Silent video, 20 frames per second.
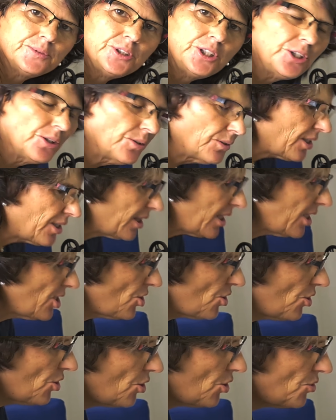You know, the
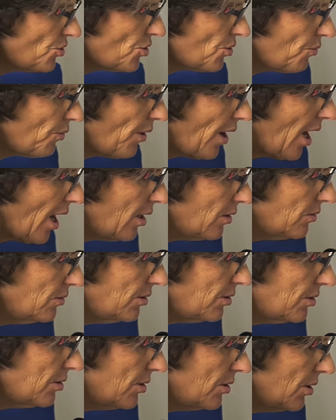tissue goes
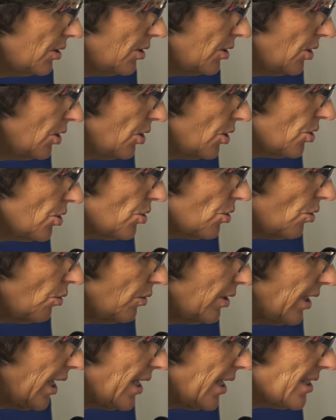around, so
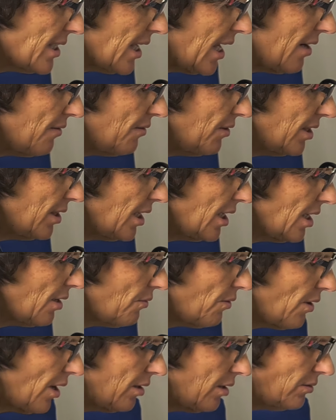it takes everything
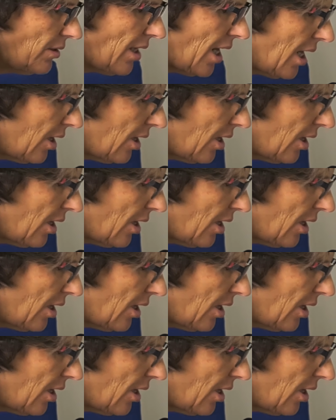around